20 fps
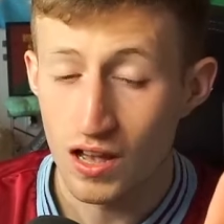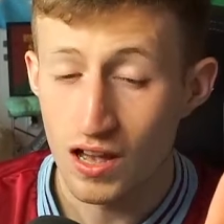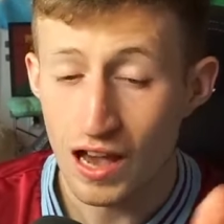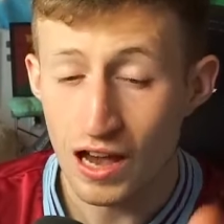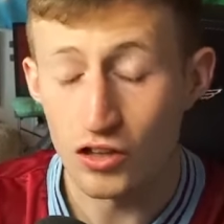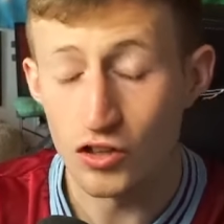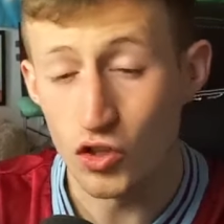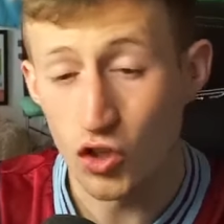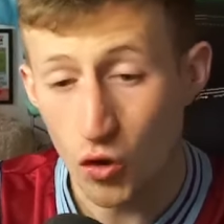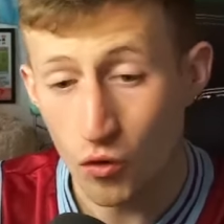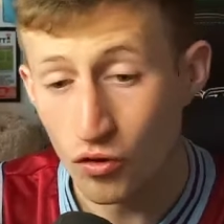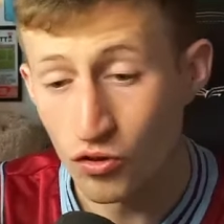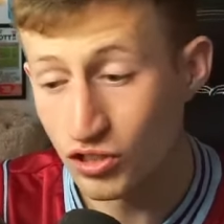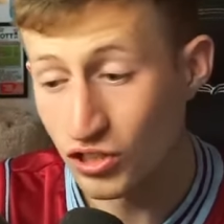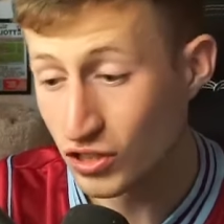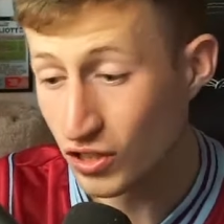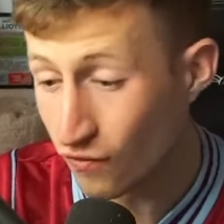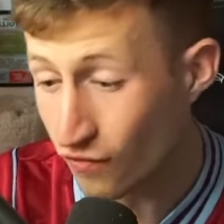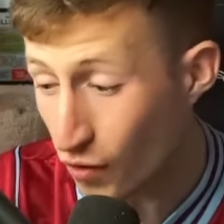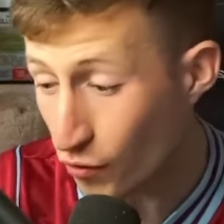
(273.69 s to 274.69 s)
And Laurent
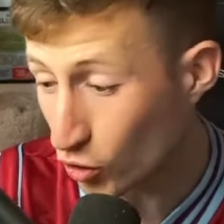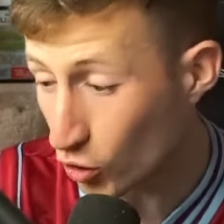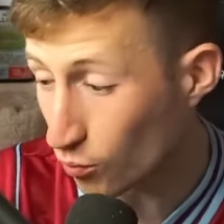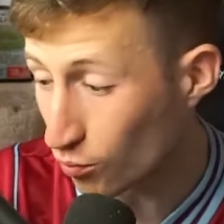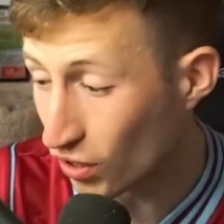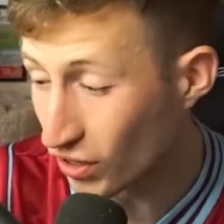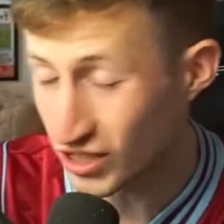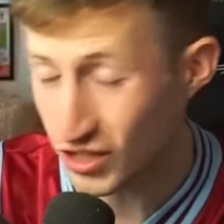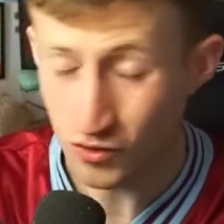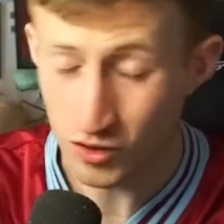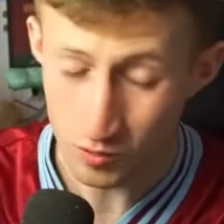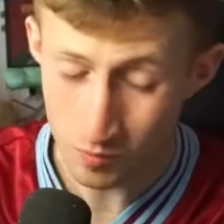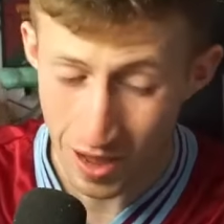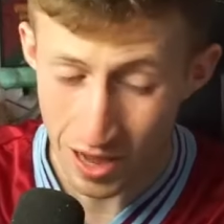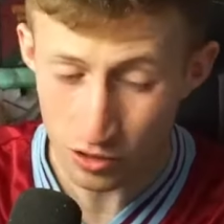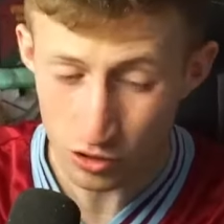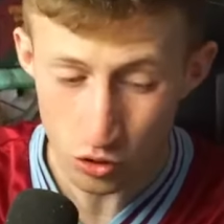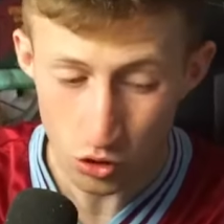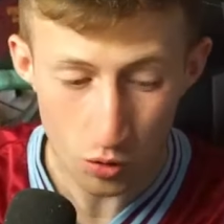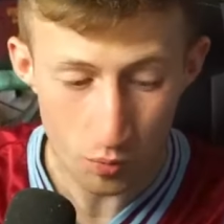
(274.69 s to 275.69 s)
is a very good player to have as
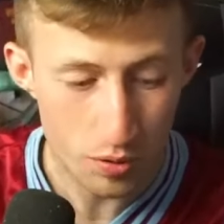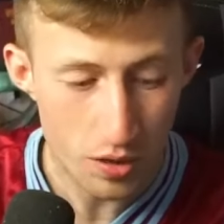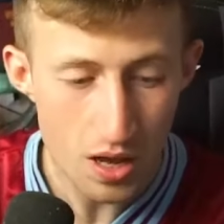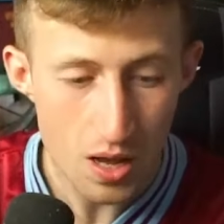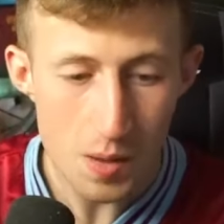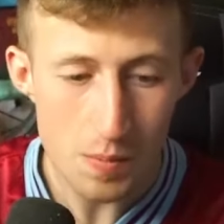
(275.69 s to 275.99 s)
backup.